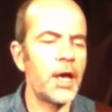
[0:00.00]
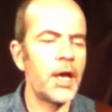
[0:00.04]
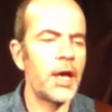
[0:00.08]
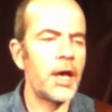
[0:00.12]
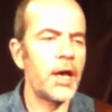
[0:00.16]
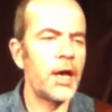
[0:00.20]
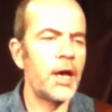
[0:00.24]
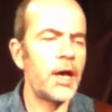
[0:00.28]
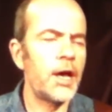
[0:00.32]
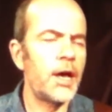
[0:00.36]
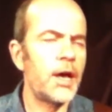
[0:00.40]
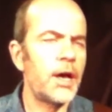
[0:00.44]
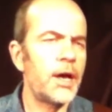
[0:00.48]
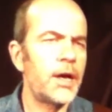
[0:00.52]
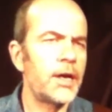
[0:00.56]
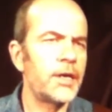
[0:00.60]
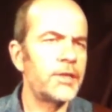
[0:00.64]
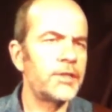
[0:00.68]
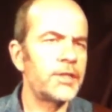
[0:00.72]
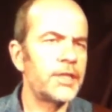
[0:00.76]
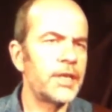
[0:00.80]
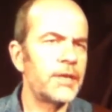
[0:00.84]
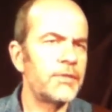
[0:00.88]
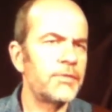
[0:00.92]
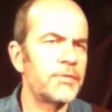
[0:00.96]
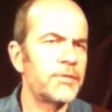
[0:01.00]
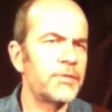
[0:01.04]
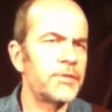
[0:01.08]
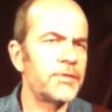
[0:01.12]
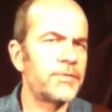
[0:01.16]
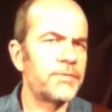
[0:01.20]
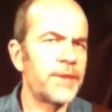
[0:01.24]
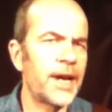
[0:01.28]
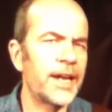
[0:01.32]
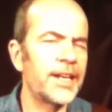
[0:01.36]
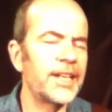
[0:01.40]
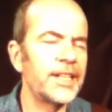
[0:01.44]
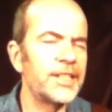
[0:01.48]
And then
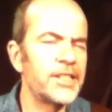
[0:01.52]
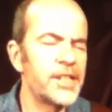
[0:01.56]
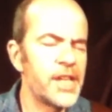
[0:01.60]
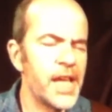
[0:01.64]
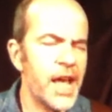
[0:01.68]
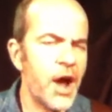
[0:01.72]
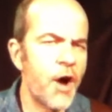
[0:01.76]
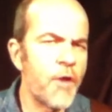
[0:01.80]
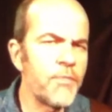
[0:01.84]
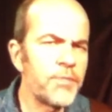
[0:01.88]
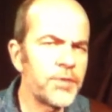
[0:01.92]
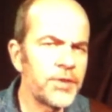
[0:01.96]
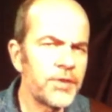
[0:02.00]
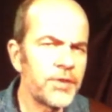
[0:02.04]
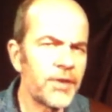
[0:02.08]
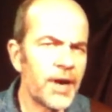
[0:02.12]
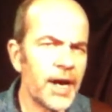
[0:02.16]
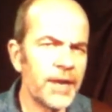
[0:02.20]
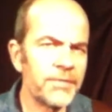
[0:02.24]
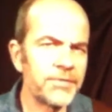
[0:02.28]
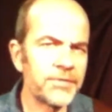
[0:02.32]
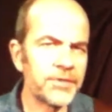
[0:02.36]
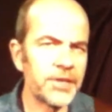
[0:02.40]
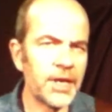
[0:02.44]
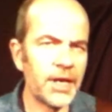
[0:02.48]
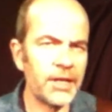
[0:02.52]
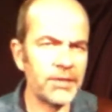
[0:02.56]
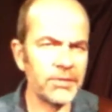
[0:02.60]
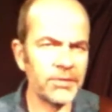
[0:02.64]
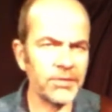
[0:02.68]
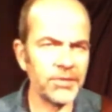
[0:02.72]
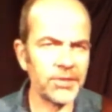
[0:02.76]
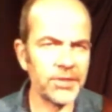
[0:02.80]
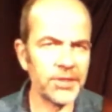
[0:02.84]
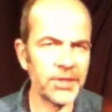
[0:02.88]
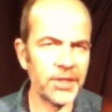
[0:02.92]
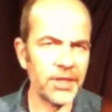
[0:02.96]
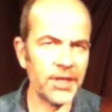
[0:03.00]
finally the overdrive
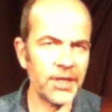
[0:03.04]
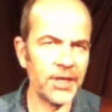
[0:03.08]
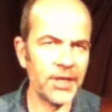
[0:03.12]
sound.